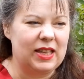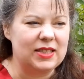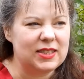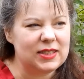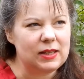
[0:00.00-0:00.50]

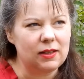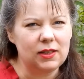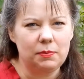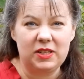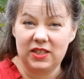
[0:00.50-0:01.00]
that's a
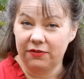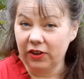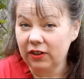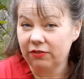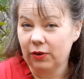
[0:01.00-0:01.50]
little bit
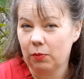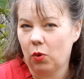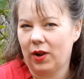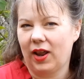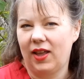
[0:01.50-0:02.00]
different from
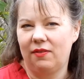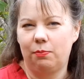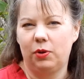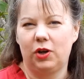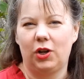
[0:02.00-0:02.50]
what I
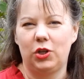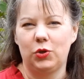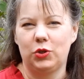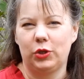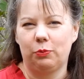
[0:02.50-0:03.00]
have put on
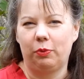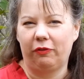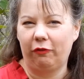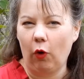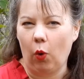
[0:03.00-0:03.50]
YouTube
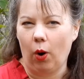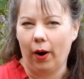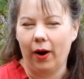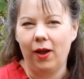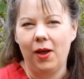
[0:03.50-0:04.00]

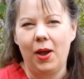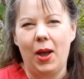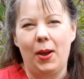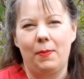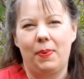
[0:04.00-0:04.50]
before,
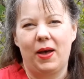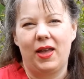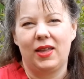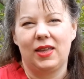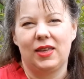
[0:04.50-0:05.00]

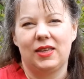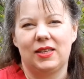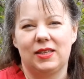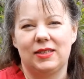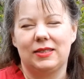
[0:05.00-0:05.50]
but
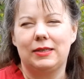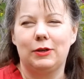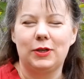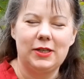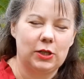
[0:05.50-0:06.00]
is
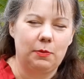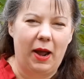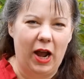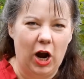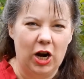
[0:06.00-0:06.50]
near and dear to
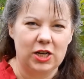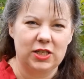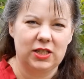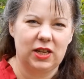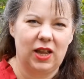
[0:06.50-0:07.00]
my
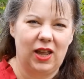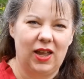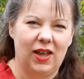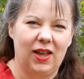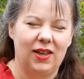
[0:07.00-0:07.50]
heart
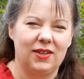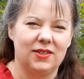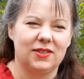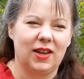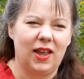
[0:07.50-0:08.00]

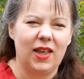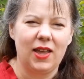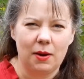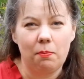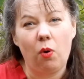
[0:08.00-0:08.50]
and
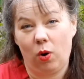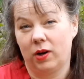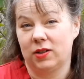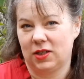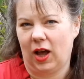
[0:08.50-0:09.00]
an
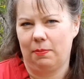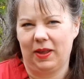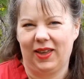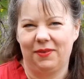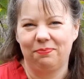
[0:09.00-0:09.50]
important
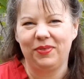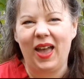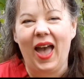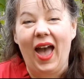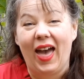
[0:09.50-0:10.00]
topic.
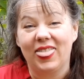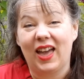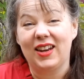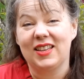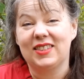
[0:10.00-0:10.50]
And
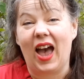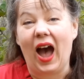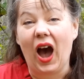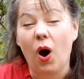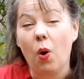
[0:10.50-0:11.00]
that is
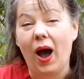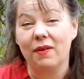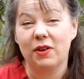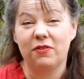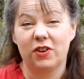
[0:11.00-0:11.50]
how I
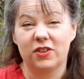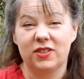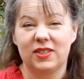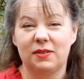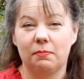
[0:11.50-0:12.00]

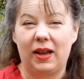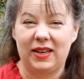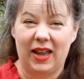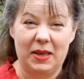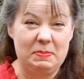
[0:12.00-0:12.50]
reversed my
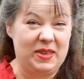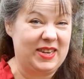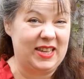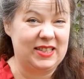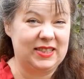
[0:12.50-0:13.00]

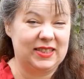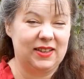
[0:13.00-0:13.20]
diabetes.